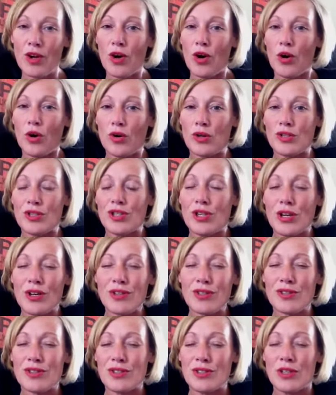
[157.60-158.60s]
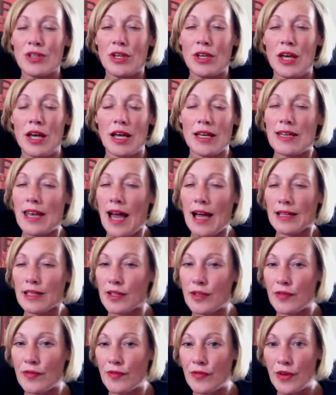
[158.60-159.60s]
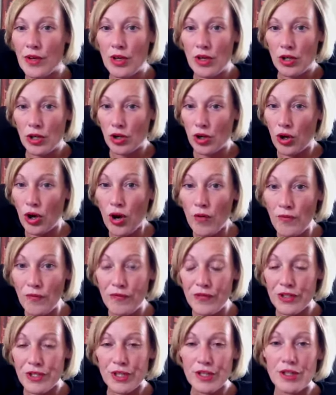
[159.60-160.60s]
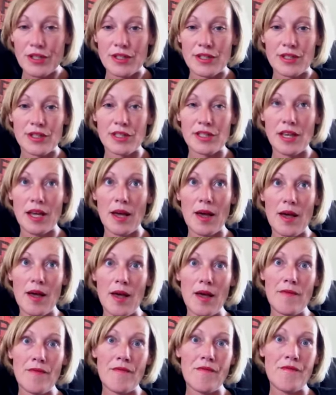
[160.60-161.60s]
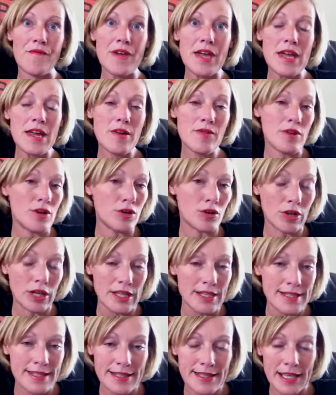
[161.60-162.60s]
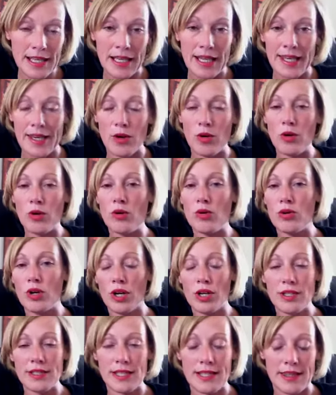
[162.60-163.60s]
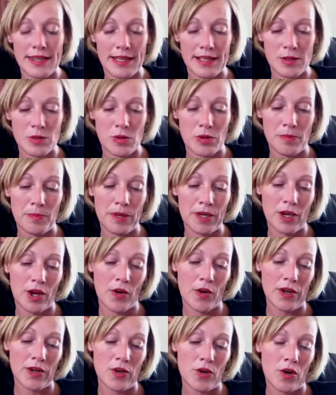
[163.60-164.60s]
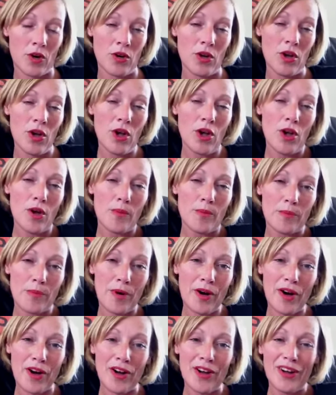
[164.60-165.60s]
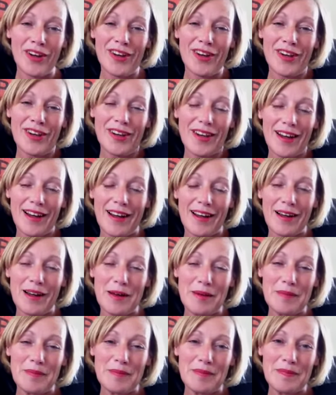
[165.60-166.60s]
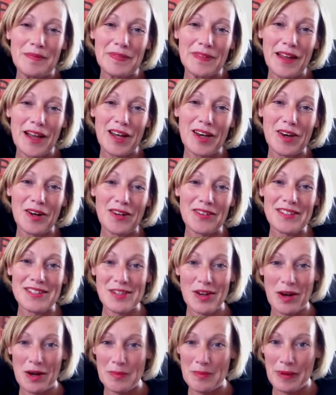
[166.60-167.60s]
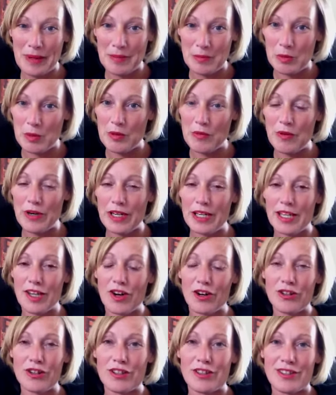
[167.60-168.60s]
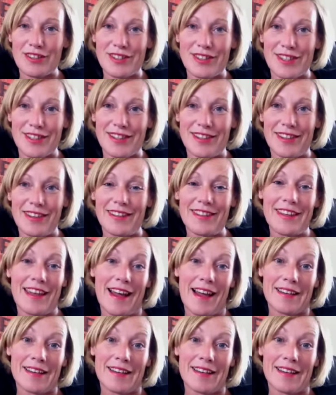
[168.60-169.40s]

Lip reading: or just lack of confidence, fear of looking silly. All kinds of things would be going on. But a lot of the time people were really honest, and the